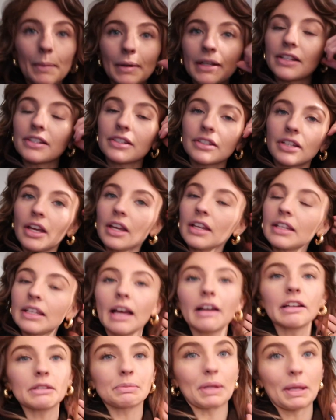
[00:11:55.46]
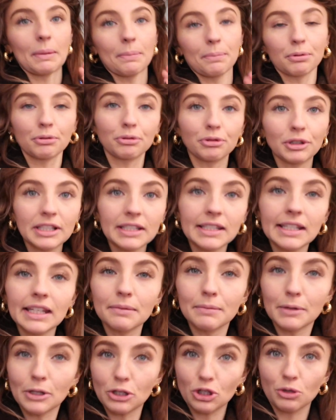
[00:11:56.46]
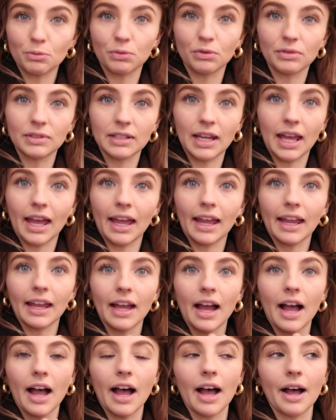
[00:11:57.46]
But it's turned out to be a pretty miserable day.